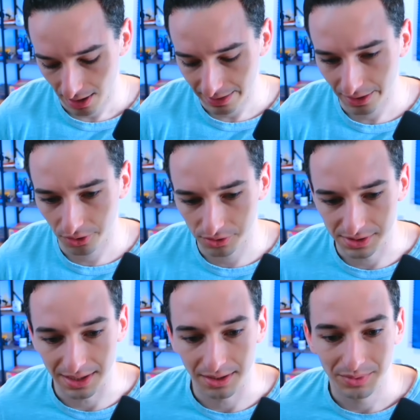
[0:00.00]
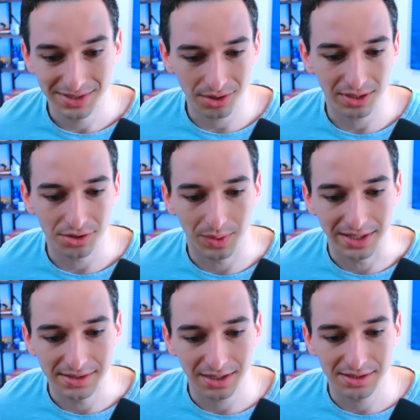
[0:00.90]
And now you'll see we still get
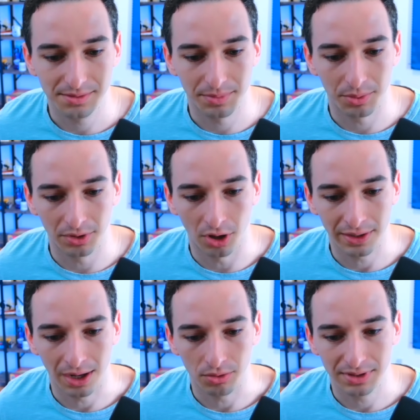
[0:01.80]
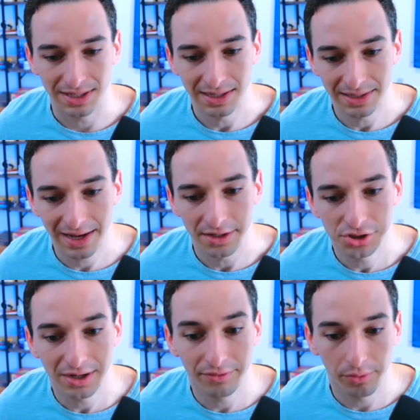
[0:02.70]
twenty-six, but we log out getting
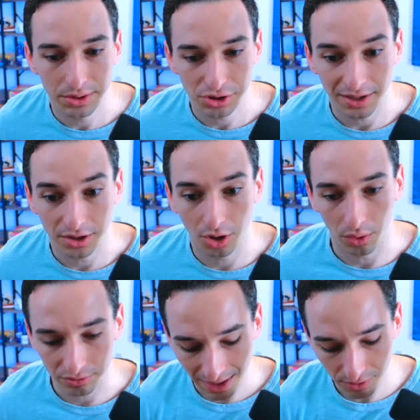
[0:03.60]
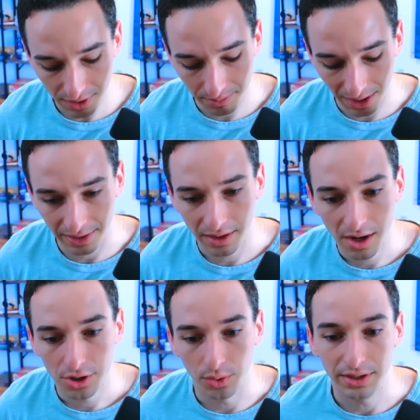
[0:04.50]
age. And if we try to go around it by
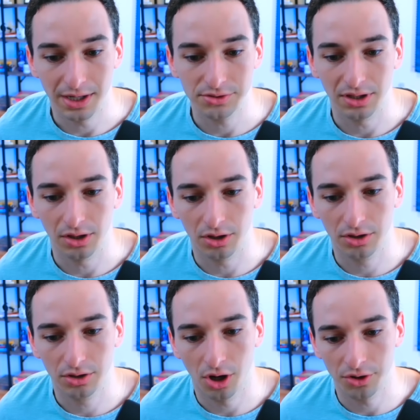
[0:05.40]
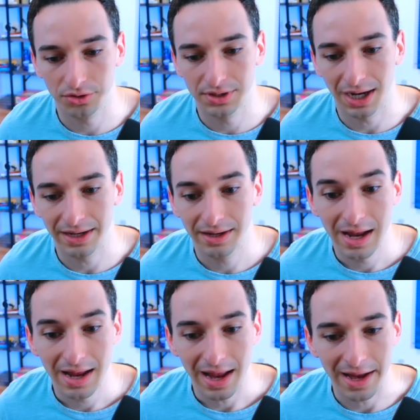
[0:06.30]
doing console.log Conner.age
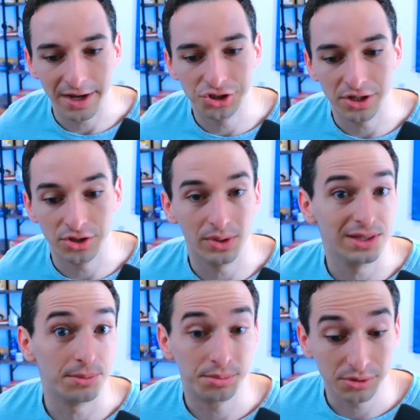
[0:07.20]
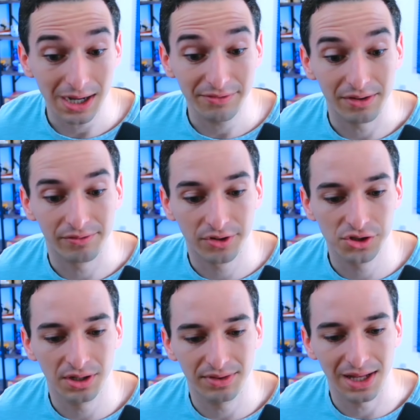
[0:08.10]
age and doing the private
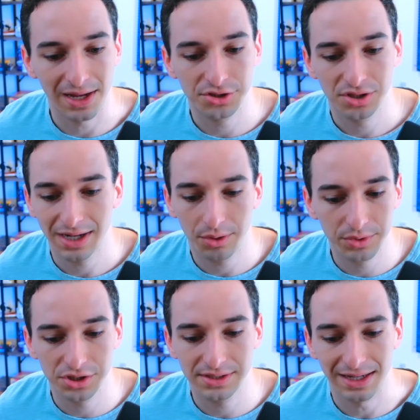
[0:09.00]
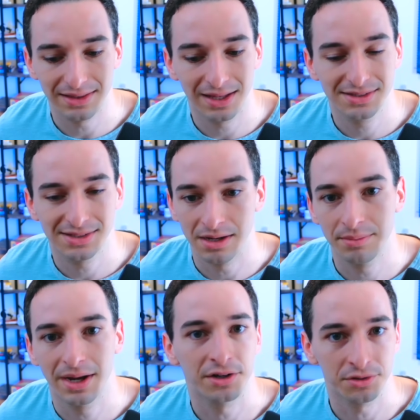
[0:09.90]
version of the age, now we just get that
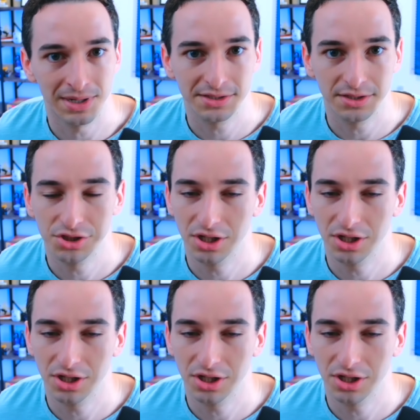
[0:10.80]
same error message